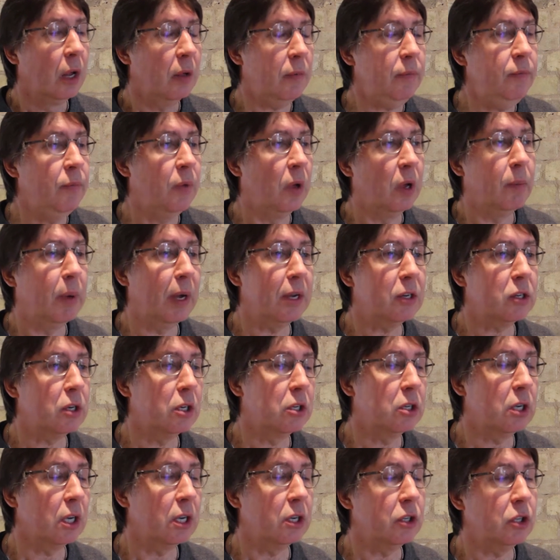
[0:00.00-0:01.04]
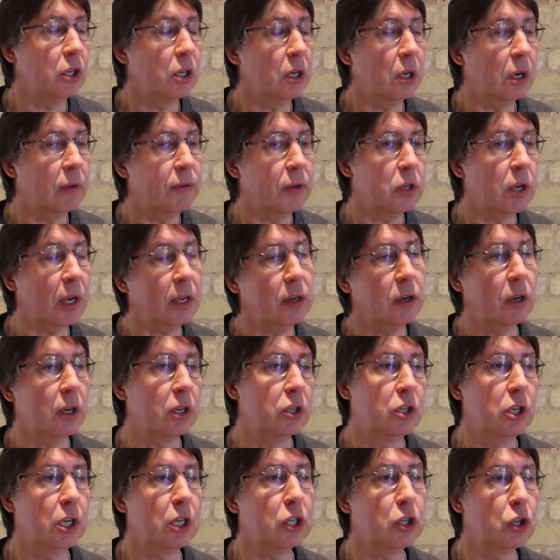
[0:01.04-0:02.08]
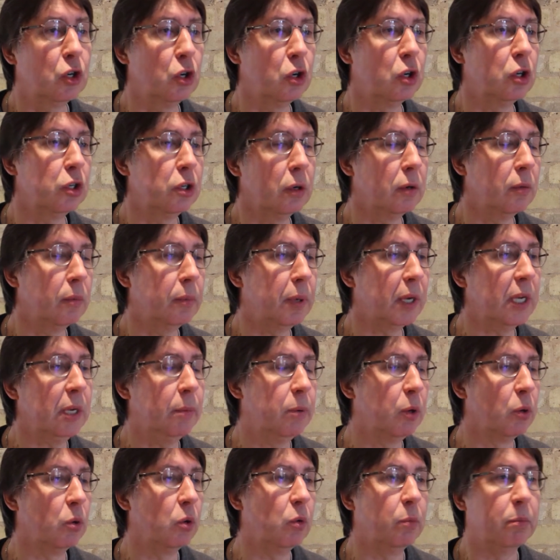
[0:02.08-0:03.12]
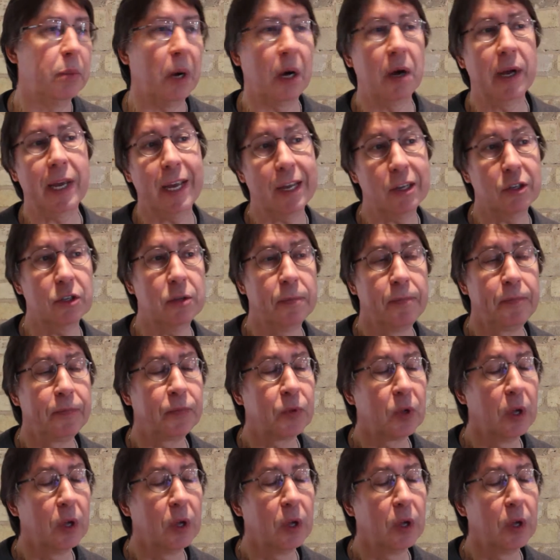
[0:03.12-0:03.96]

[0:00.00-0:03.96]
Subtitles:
basically says, you know, if a technology is good, people will buy it.